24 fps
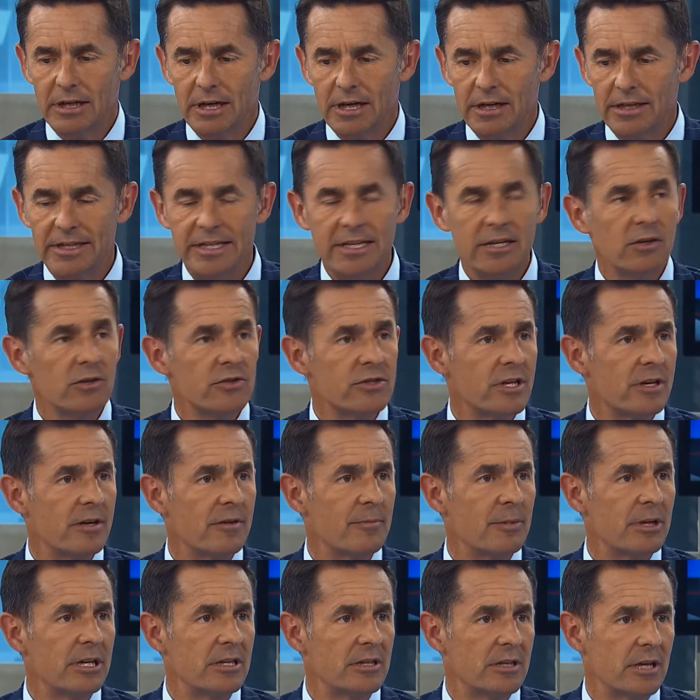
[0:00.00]
deals that
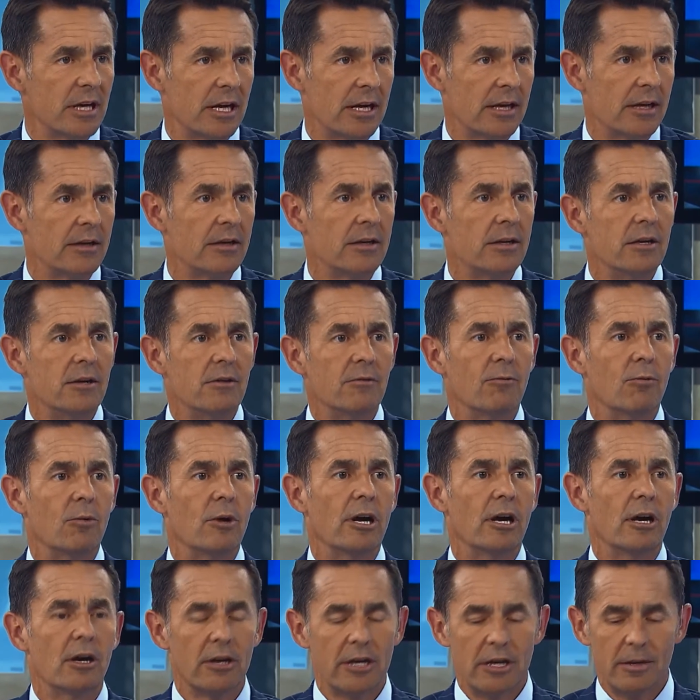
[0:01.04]
have been done
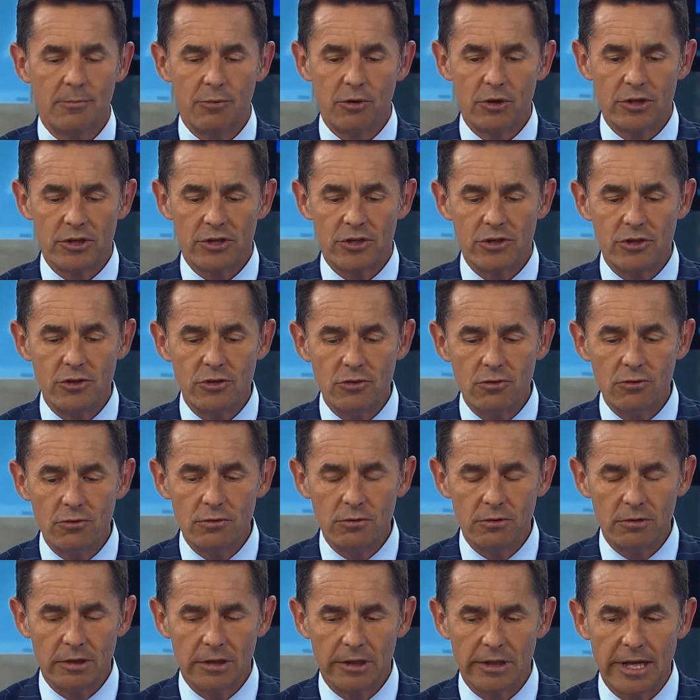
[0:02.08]
where you put
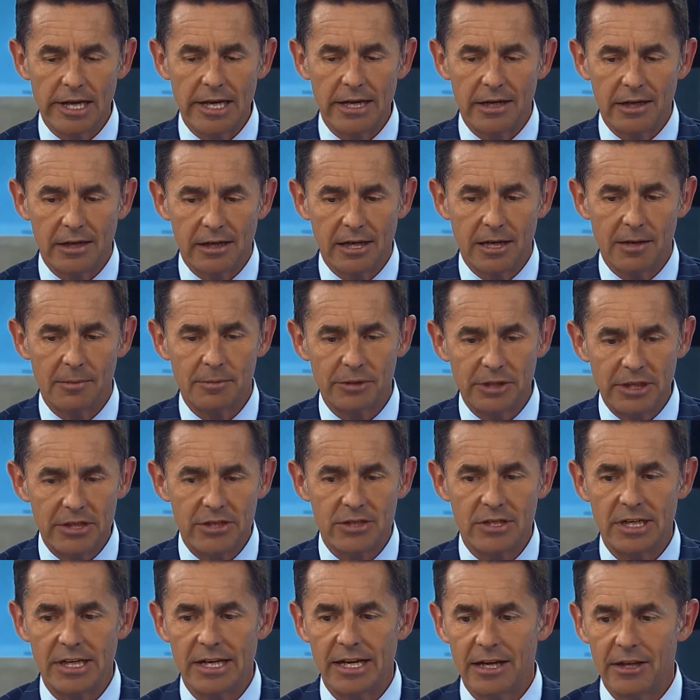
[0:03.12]
two like companies
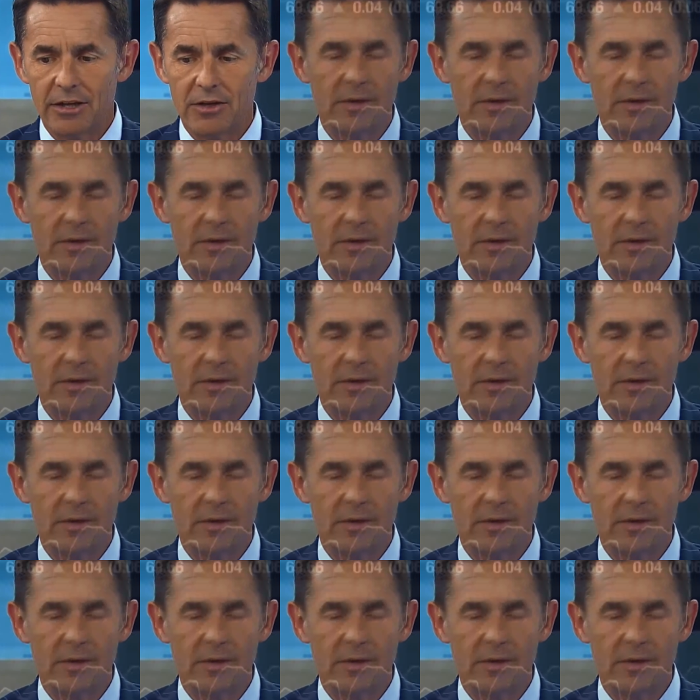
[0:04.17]
together